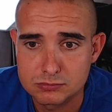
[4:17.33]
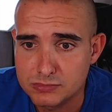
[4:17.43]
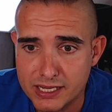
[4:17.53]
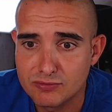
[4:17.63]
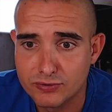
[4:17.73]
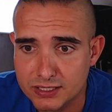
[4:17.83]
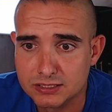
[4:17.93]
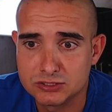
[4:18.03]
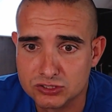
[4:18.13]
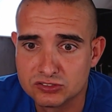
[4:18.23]
NVIDIA
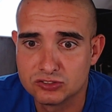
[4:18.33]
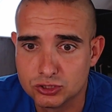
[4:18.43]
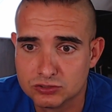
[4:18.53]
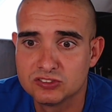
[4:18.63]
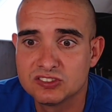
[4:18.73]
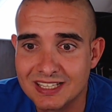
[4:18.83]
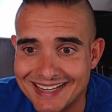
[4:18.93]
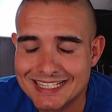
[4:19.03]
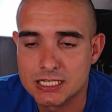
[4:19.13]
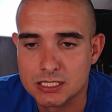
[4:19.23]
just should
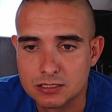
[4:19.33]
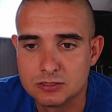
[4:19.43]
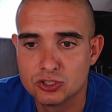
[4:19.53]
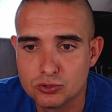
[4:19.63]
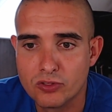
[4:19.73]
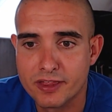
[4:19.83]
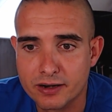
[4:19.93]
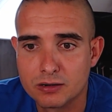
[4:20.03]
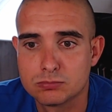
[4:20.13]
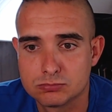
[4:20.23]
state to their